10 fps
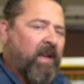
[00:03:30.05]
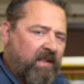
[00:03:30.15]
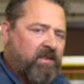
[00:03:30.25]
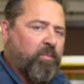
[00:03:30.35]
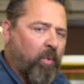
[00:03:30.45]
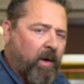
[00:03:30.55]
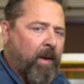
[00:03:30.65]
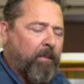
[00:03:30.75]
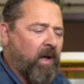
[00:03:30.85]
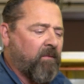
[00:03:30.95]
That's one of
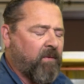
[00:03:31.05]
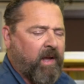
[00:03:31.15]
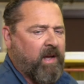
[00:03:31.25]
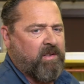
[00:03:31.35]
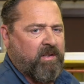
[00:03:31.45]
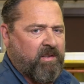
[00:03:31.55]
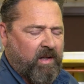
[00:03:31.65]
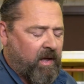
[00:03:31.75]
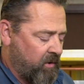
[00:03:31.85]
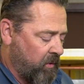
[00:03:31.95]
my modifications
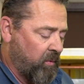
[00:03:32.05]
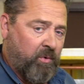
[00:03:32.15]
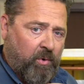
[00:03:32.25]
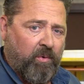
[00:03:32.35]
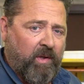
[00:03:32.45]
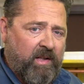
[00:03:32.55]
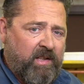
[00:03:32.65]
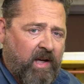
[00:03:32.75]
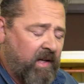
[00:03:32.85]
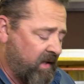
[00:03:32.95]
that I do to these
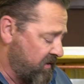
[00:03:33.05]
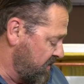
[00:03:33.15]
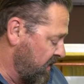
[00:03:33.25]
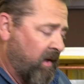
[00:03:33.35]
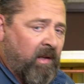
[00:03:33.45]
guns.